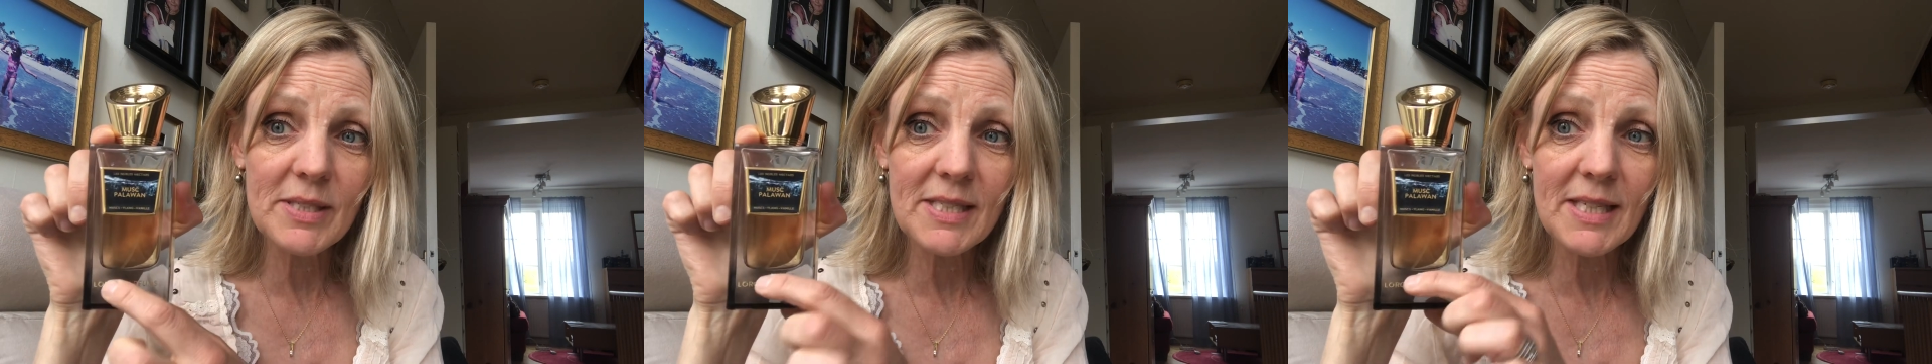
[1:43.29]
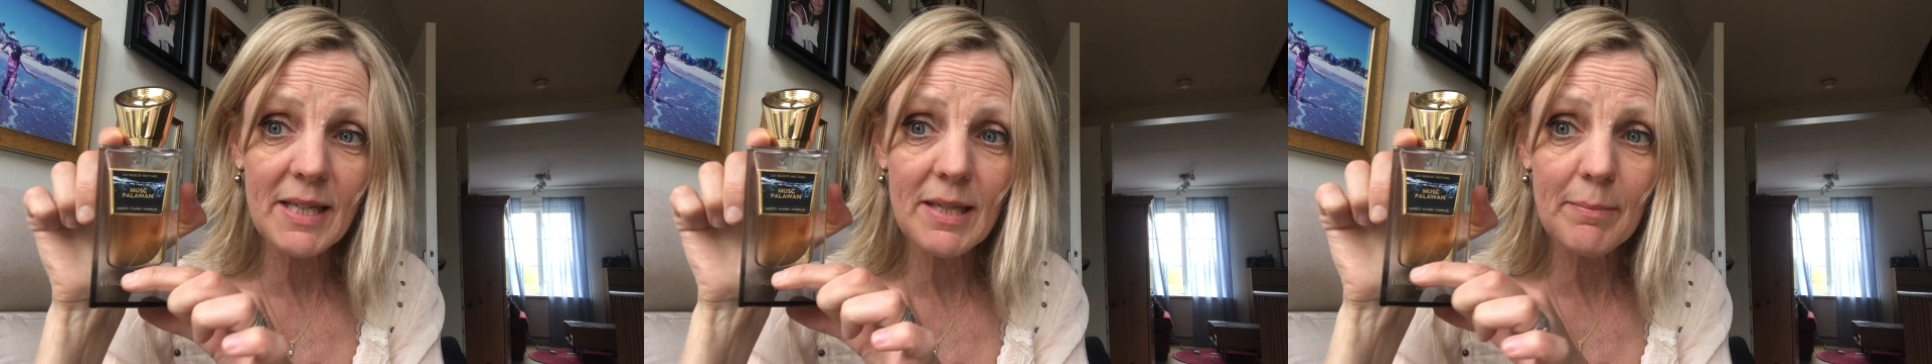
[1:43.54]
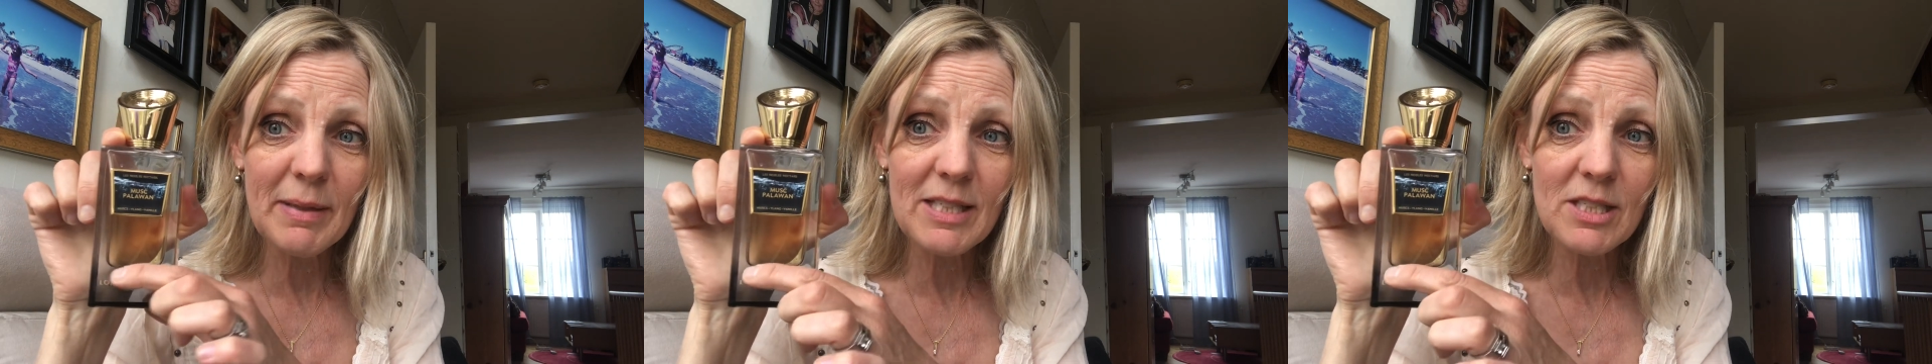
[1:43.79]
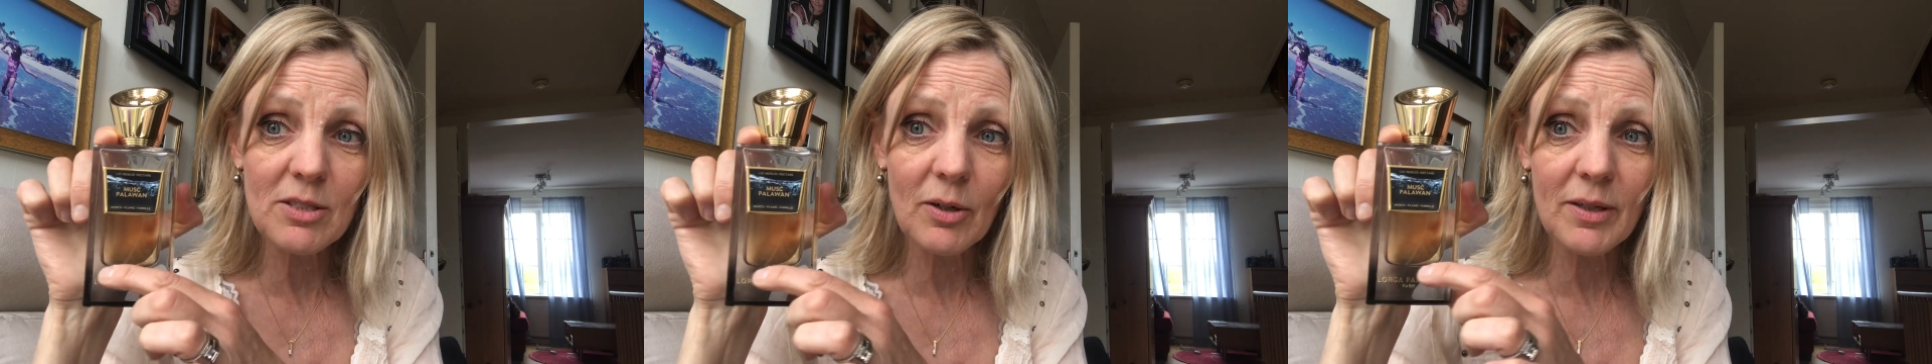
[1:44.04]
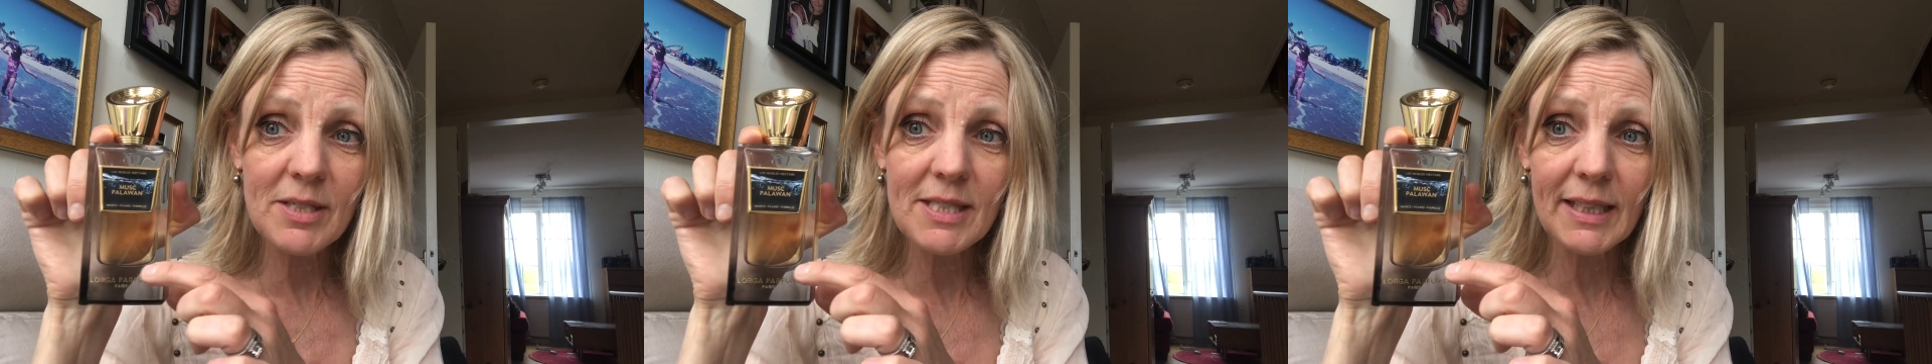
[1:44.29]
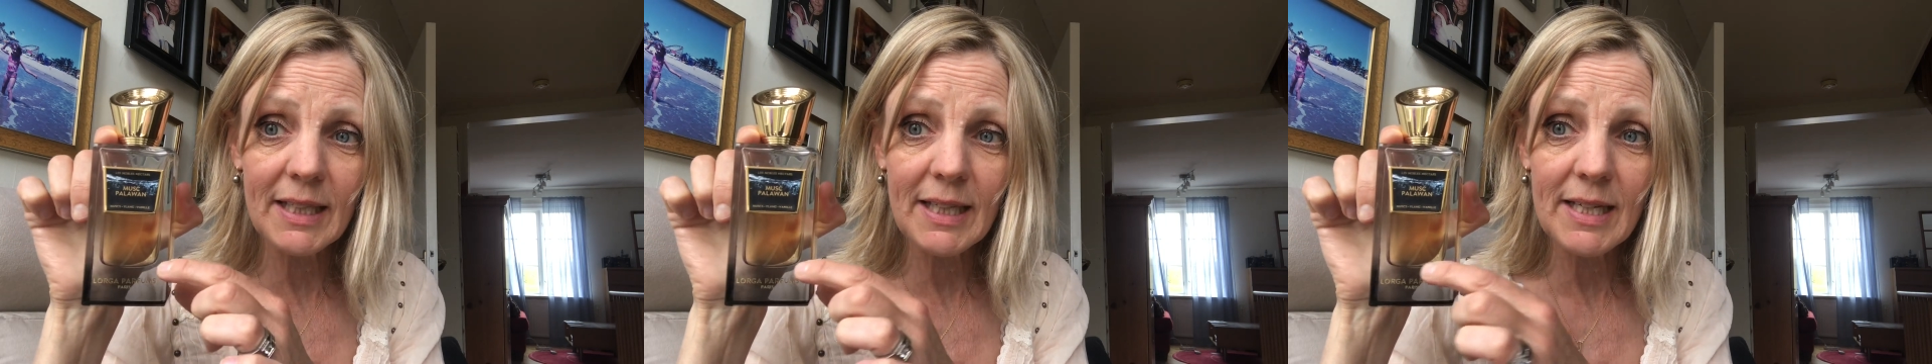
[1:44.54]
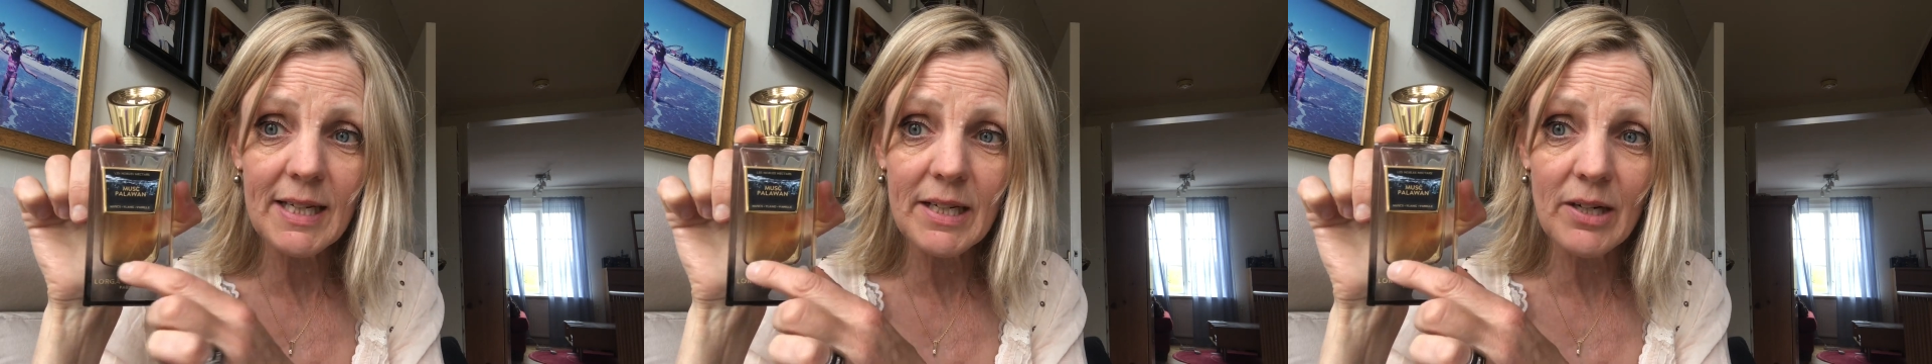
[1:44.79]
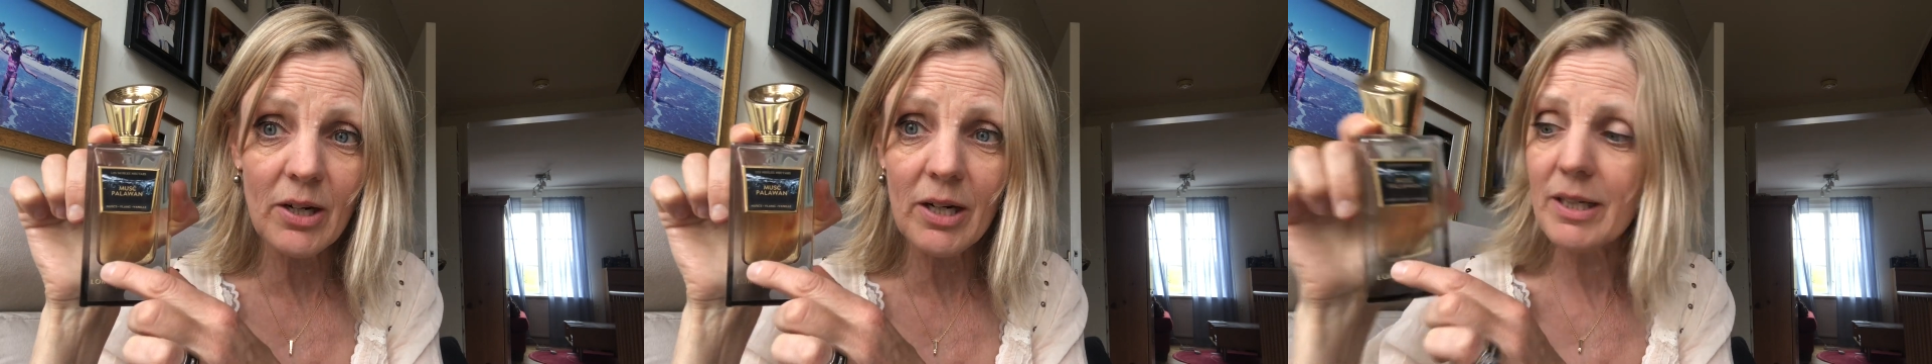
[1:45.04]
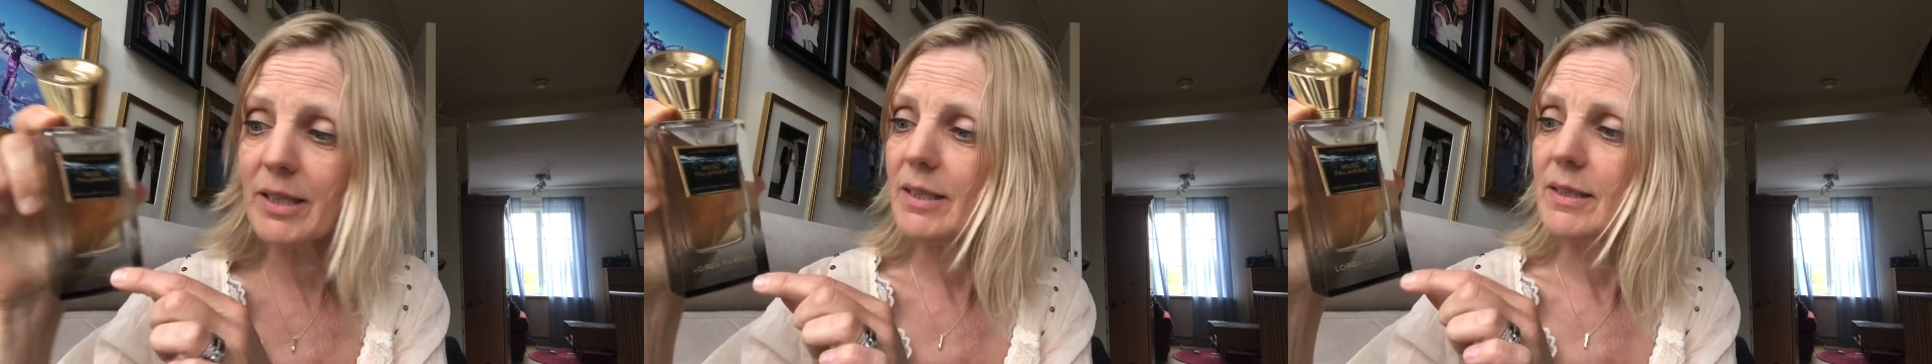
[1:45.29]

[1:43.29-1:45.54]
see that it starts like here.